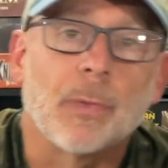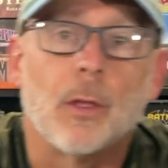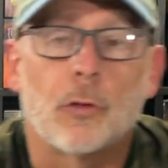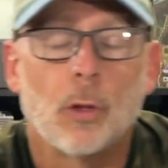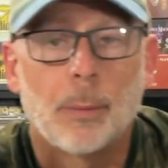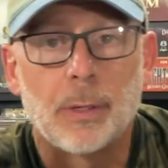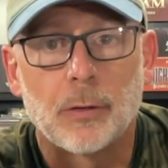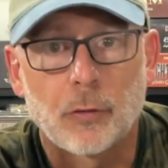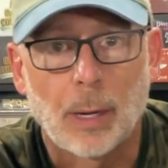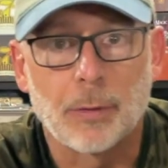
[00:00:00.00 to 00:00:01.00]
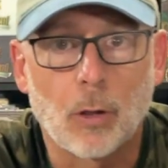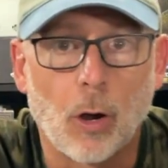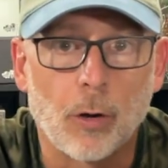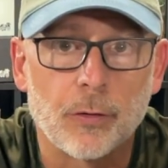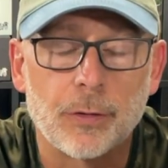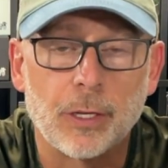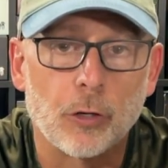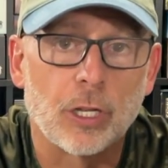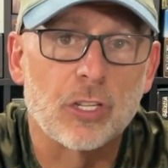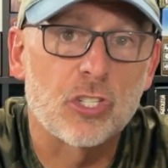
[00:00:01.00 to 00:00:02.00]
So let me describe the cards that you're
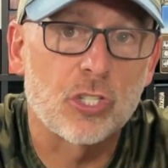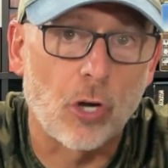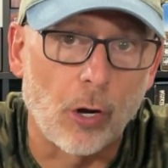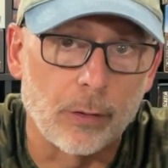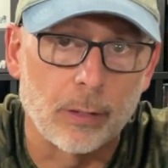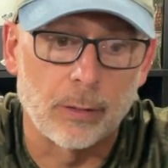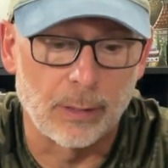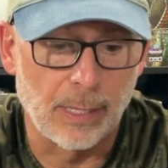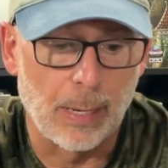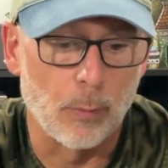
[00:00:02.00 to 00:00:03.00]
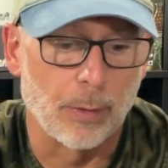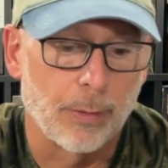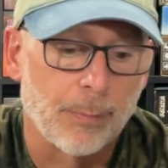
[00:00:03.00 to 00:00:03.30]
going to start the game with.